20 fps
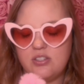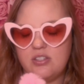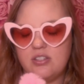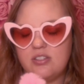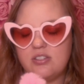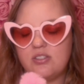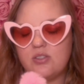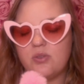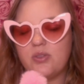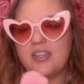
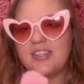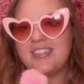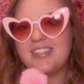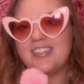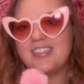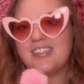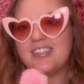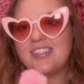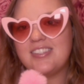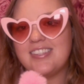So this
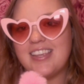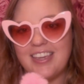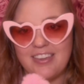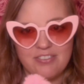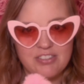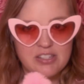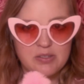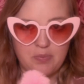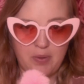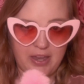is a safe
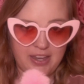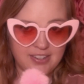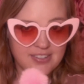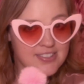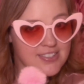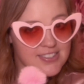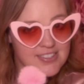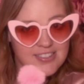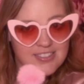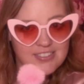
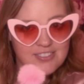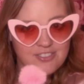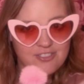space